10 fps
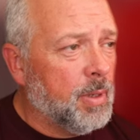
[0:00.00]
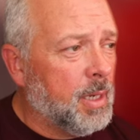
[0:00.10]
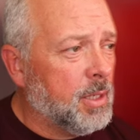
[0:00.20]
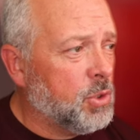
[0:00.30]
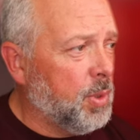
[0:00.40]

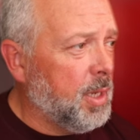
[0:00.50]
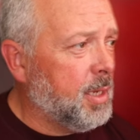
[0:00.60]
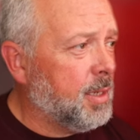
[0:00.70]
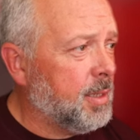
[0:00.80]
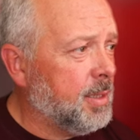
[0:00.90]
tweak.
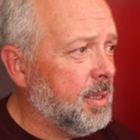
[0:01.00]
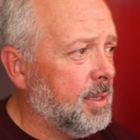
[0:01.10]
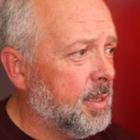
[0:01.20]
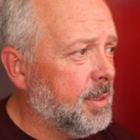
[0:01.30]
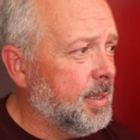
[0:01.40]
The
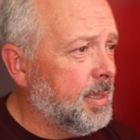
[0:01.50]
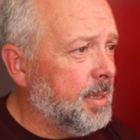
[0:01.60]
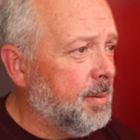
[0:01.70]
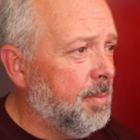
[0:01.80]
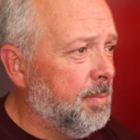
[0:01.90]

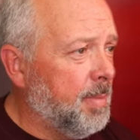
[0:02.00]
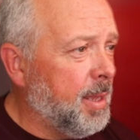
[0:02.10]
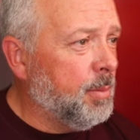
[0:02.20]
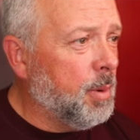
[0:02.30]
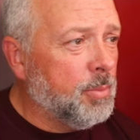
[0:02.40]

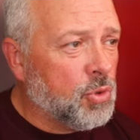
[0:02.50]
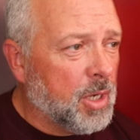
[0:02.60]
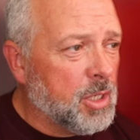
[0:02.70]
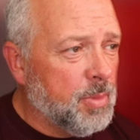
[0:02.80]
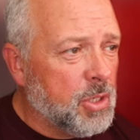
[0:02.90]
minimum
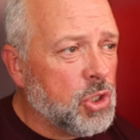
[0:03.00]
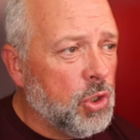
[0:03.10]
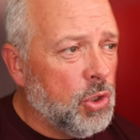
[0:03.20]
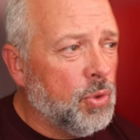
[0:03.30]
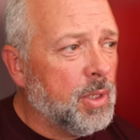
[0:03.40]
transmission
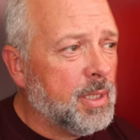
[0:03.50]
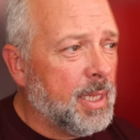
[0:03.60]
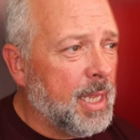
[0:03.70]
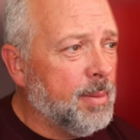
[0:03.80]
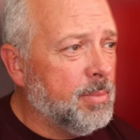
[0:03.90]
unit,
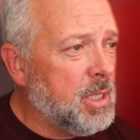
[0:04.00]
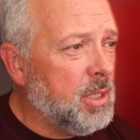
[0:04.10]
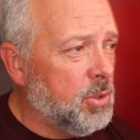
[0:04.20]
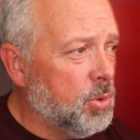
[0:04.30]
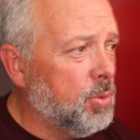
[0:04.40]
the
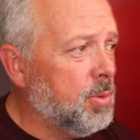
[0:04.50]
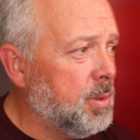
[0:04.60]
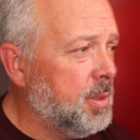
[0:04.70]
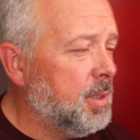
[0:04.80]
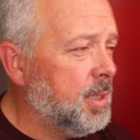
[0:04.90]
MTU,
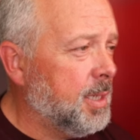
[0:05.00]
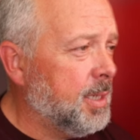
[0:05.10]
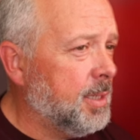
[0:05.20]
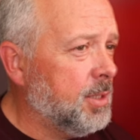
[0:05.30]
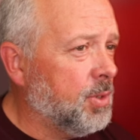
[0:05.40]

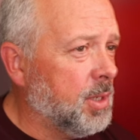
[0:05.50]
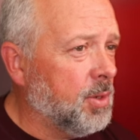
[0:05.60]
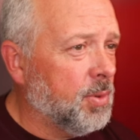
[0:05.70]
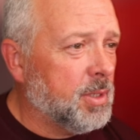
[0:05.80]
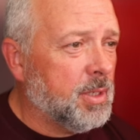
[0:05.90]
you can go
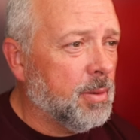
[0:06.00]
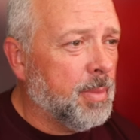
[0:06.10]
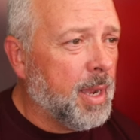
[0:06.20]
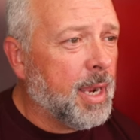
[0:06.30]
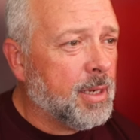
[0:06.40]
into your
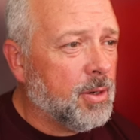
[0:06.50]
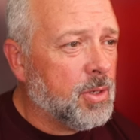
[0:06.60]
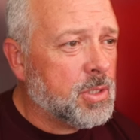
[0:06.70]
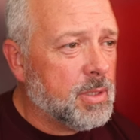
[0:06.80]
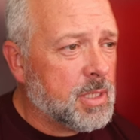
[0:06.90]
Mac and
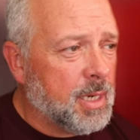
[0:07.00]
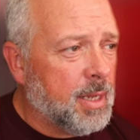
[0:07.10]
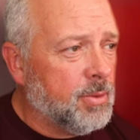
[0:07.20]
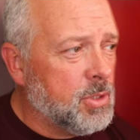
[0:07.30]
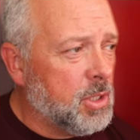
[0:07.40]
also the
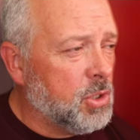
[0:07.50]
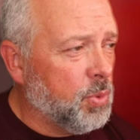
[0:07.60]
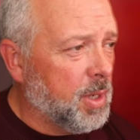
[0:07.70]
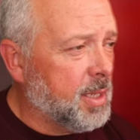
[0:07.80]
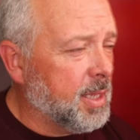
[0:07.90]
Synology and
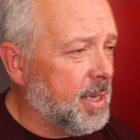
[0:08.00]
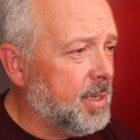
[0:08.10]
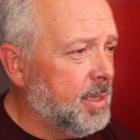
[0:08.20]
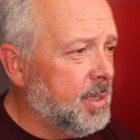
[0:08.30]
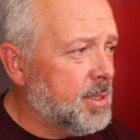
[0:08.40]
tweak that
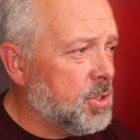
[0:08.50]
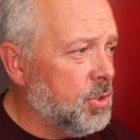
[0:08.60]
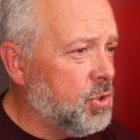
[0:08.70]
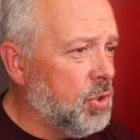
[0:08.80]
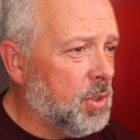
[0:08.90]
so
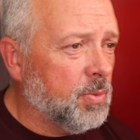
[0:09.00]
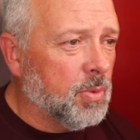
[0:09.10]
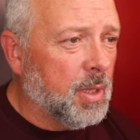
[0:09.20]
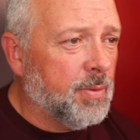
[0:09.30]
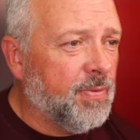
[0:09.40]
that you can
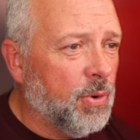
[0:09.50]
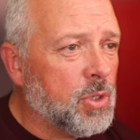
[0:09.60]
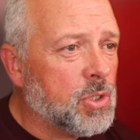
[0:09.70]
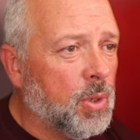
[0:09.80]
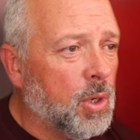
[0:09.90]
really
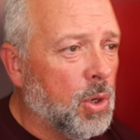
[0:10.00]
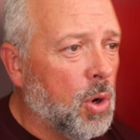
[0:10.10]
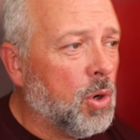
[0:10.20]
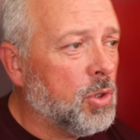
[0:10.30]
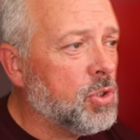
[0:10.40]
focus on
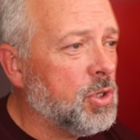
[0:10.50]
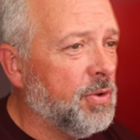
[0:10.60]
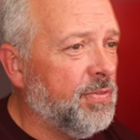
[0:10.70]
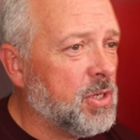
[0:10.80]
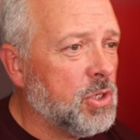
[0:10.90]
large,
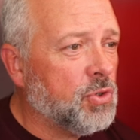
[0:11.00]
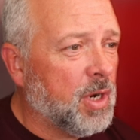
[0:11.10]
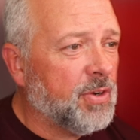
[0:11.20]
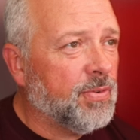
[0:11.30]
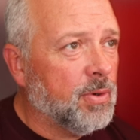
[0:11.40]
efficient
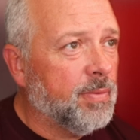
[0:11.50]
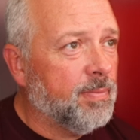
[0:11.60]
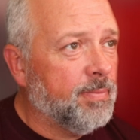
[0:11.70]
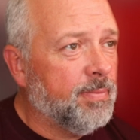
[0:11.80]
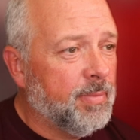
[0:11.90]
transfer of
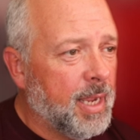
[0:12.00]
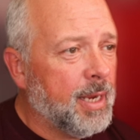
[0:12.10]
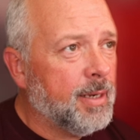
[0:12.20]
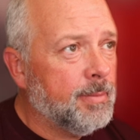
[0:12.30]
data.